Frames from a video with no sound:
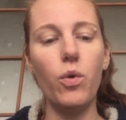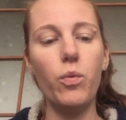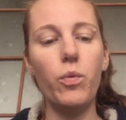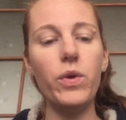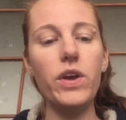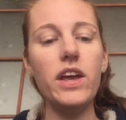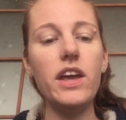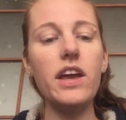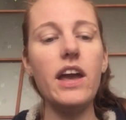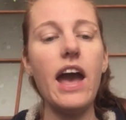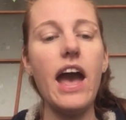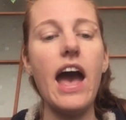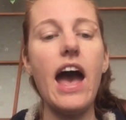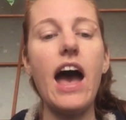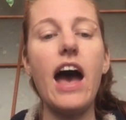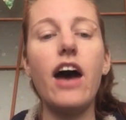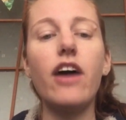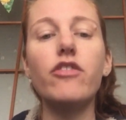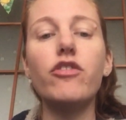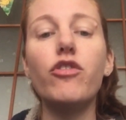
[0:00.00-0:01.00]
we
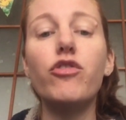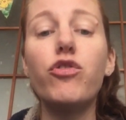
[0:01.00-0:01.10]
have